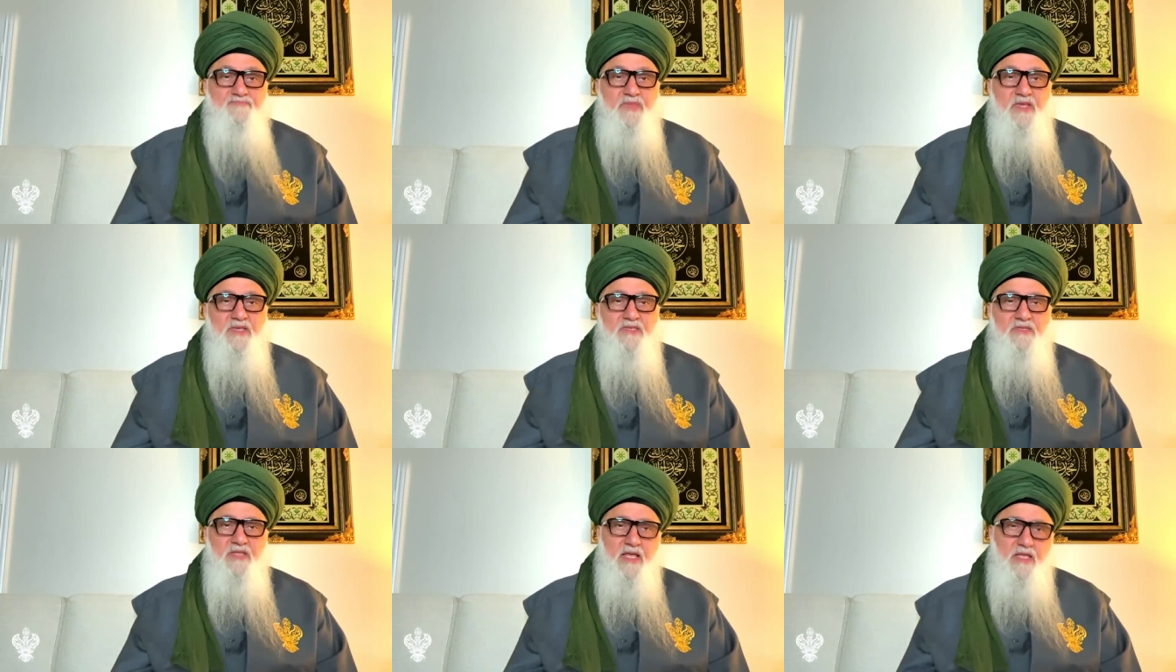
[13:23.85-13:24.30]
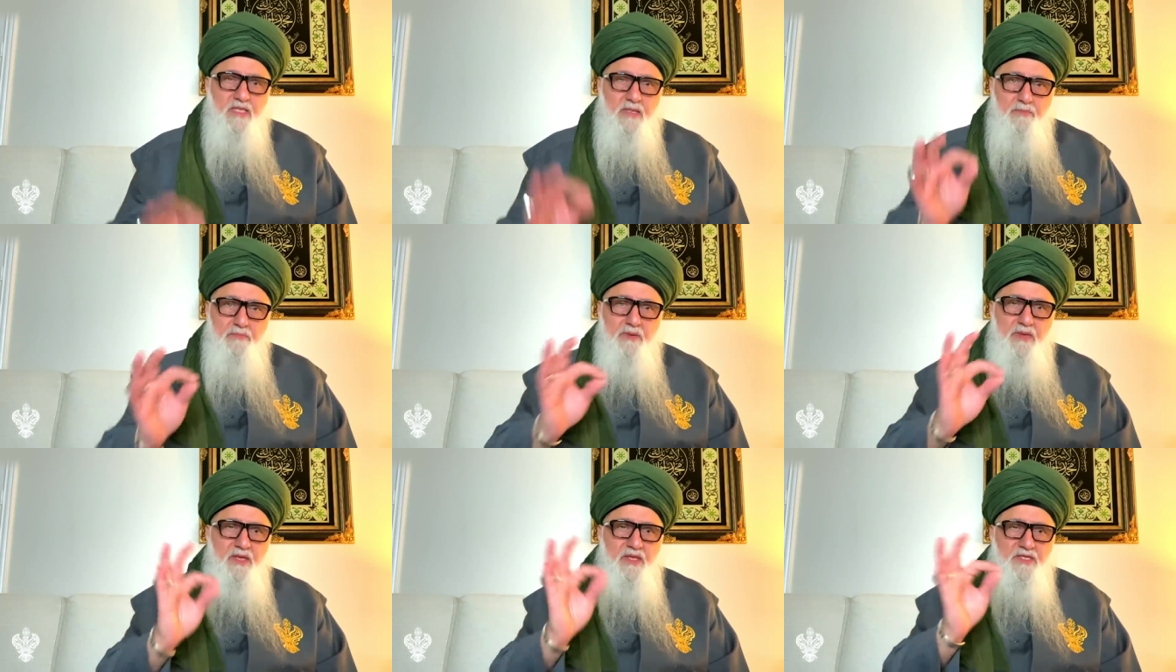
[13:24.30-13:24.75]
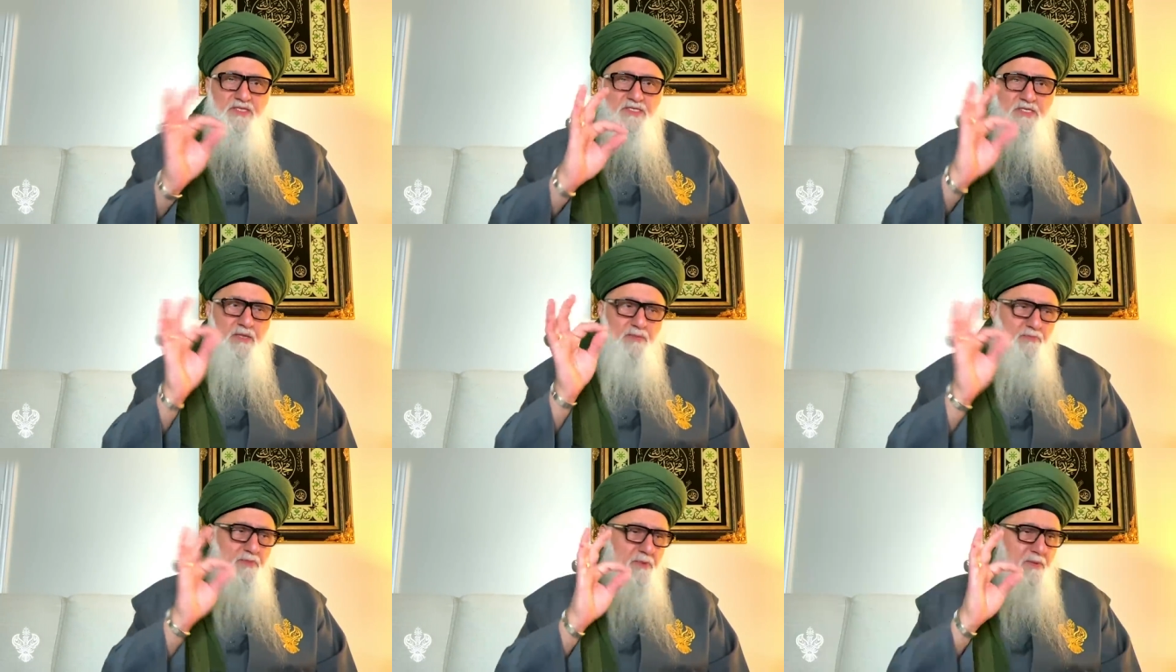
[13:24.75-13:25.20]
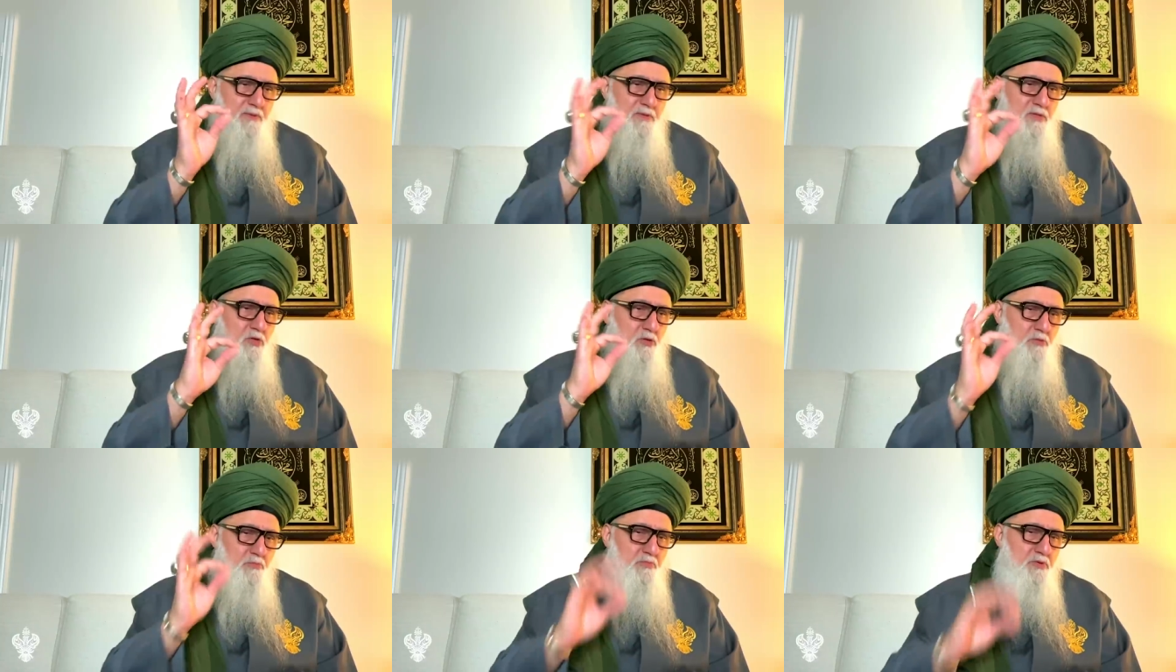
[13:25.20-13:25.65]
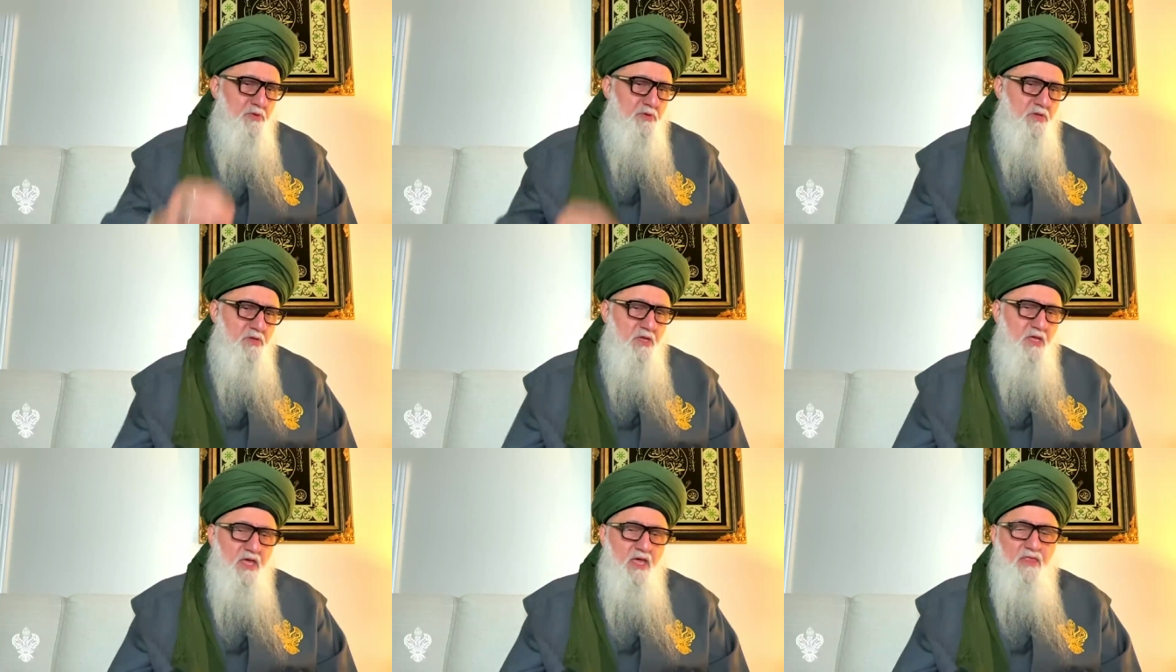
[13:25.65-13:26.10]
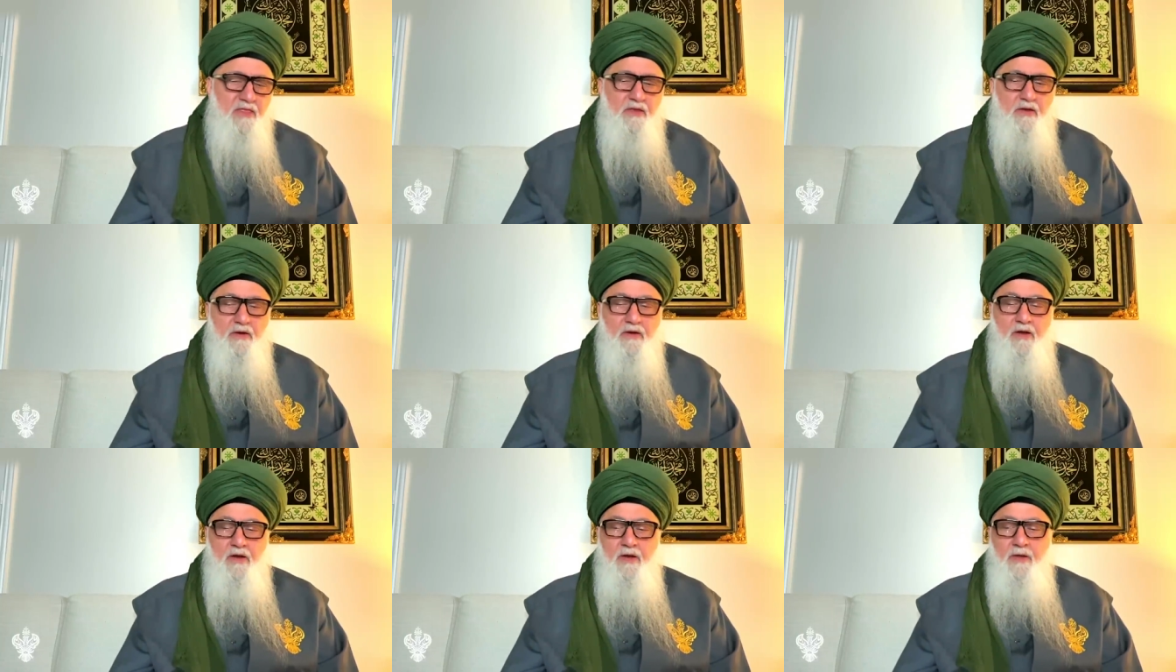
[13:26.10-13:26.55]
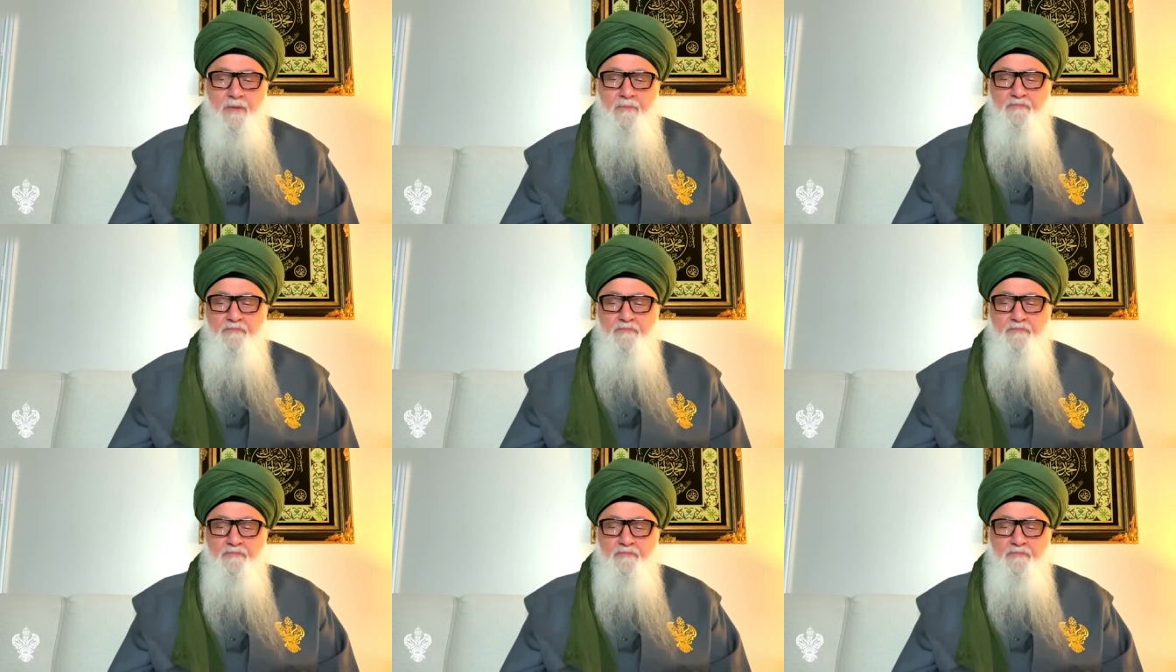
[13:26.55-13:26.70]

Because like the beads that people don't put together.